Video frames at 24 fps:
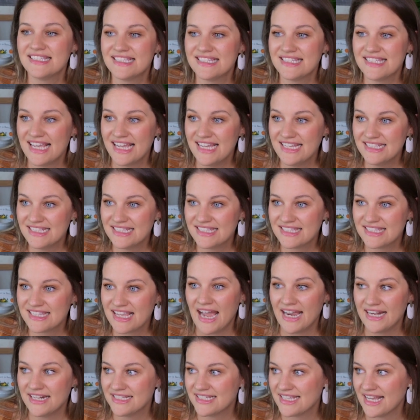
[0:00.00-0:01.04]
Since
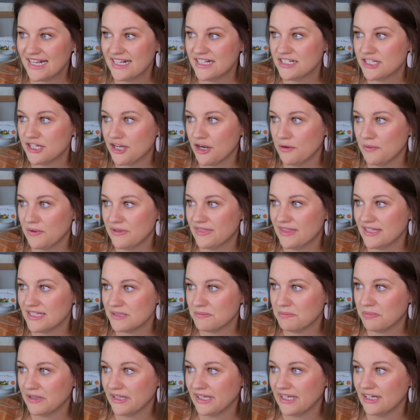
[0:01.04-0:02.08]
I decided to go with this
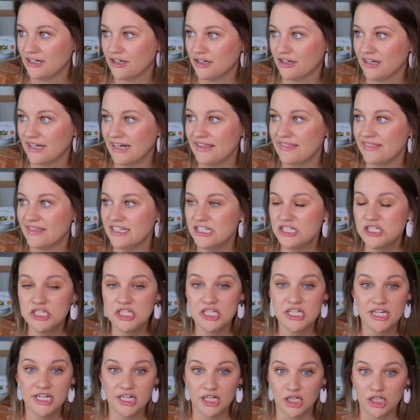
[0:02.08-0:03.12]
planner and this
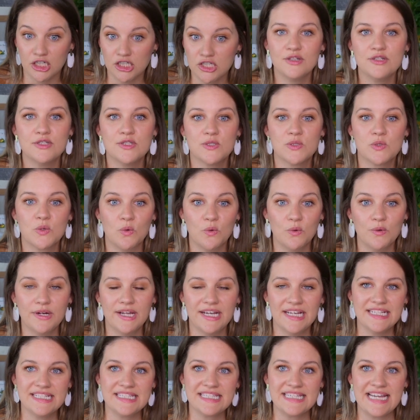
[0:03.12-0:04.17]
year,
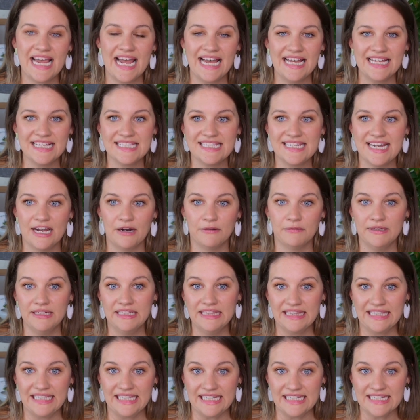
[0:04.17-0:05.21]
Schoolnest has now
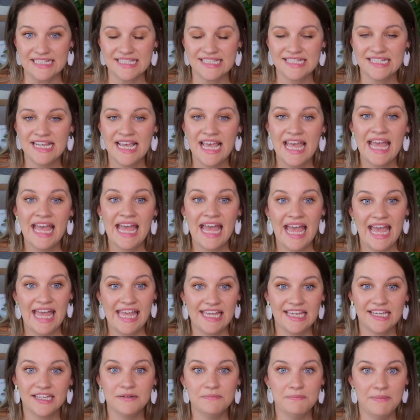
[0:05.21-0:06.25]
released
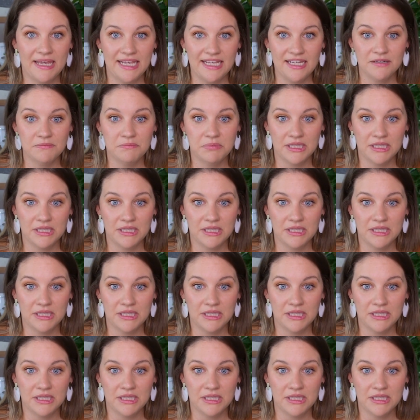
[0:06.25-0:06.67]
handmade